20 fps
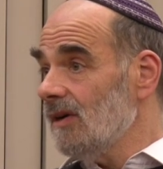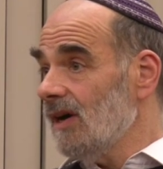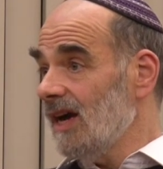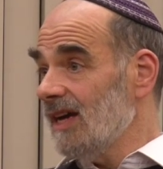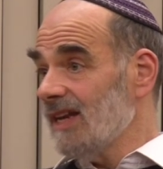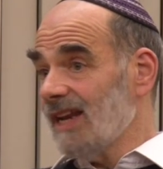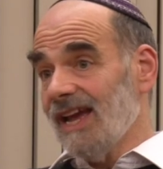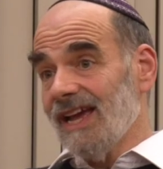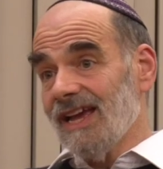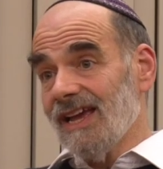
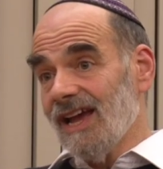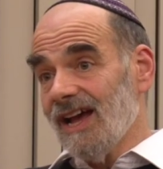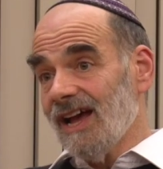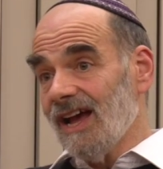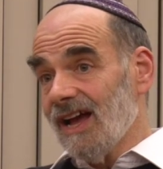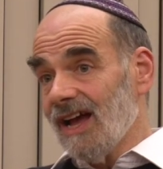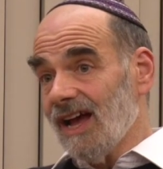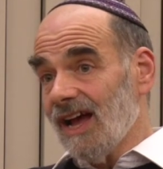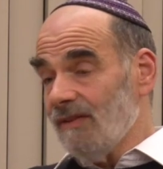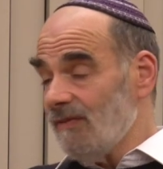And
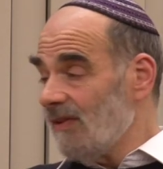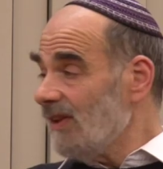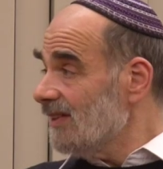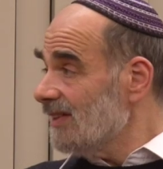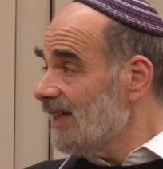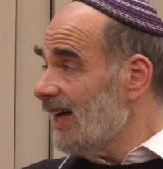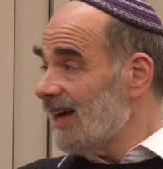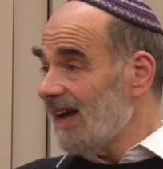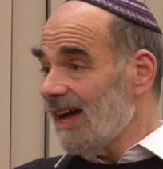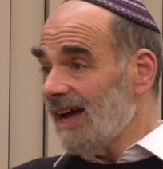I feel
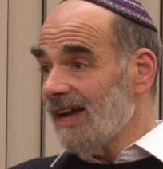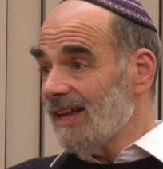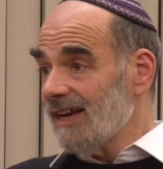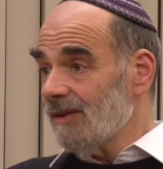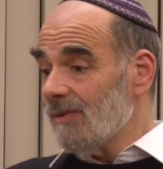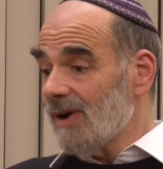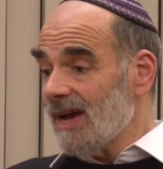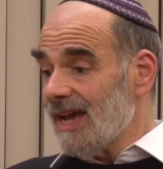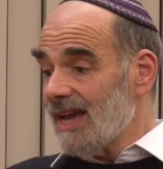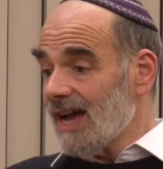that, in
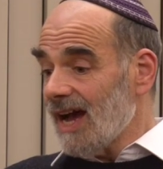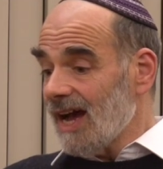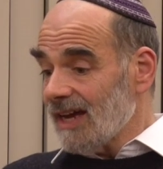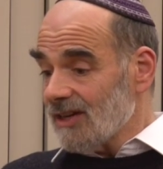a way,